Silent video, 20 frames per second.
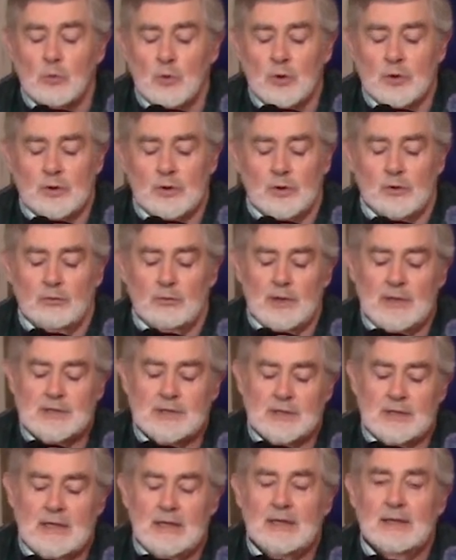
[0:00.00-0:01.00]
worker
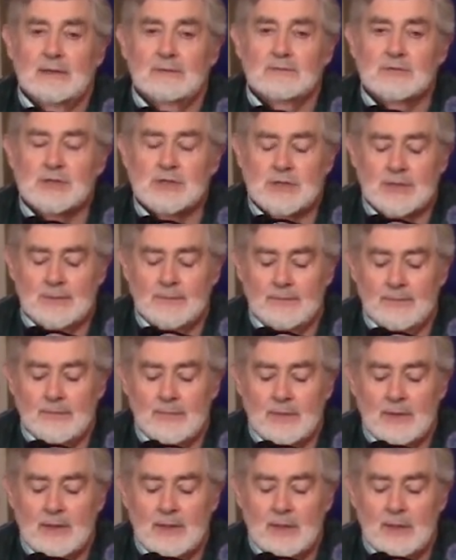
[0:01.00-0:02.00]
receives.
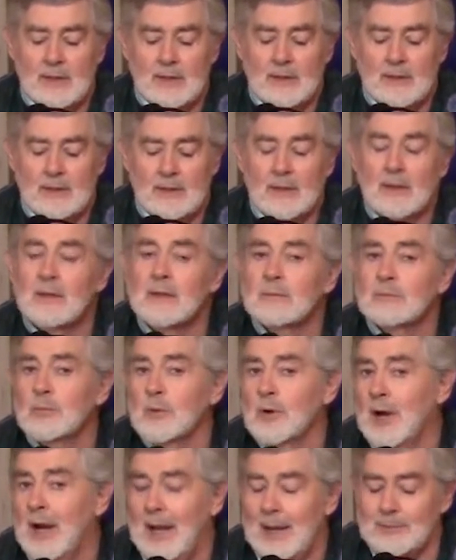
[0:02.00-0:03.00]

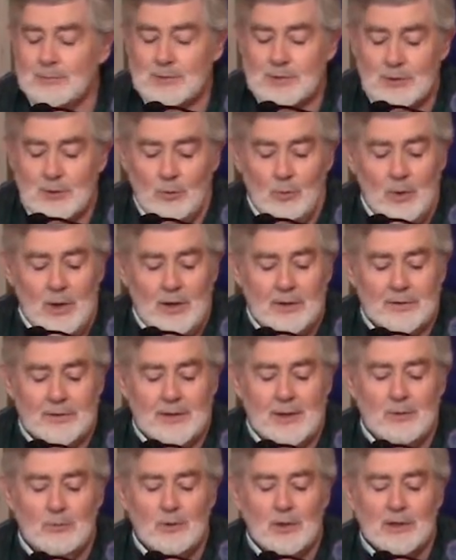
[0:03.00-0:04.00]
Perhaps the
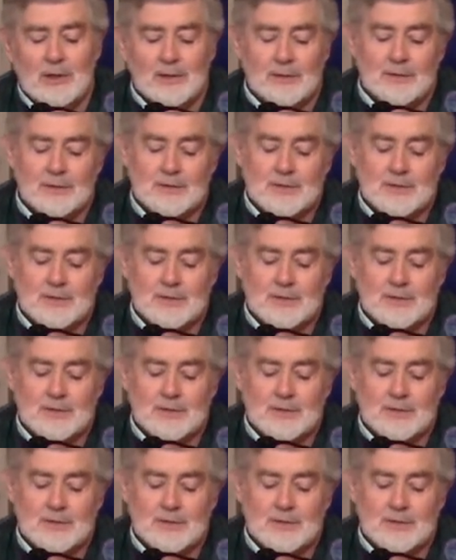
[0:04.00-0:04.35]
wealthy will learn